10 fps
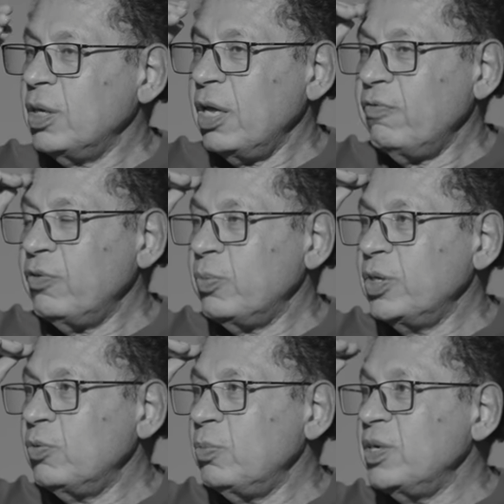
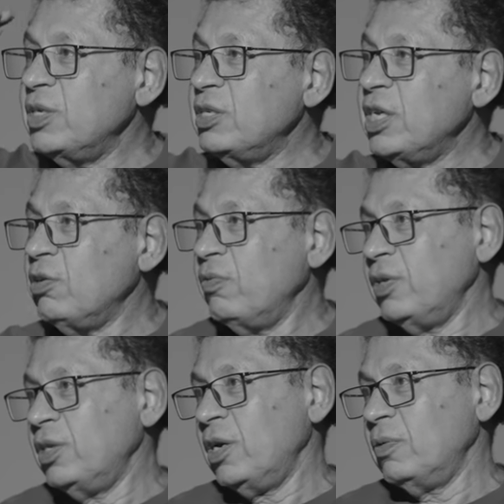Everybody would be sick of
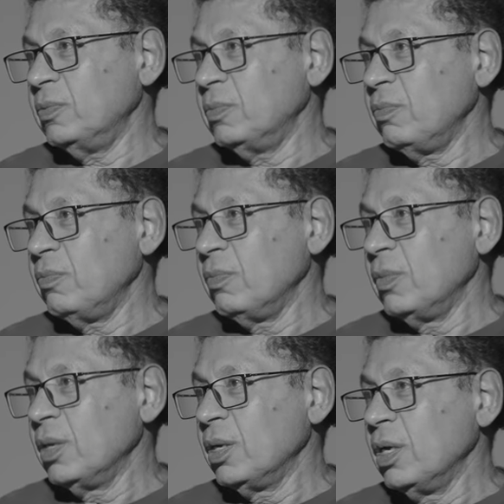it now.
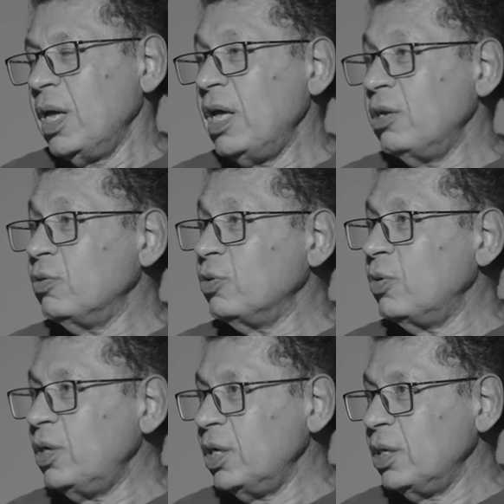And not
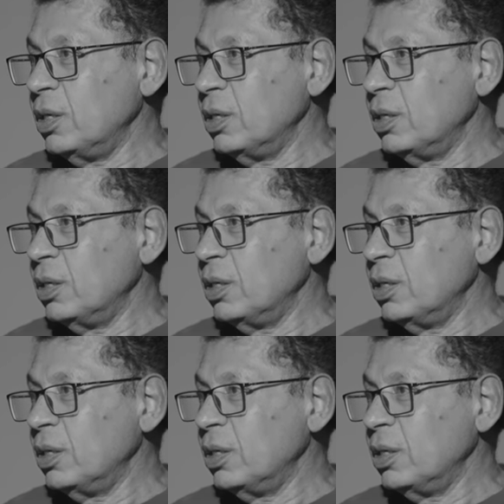only,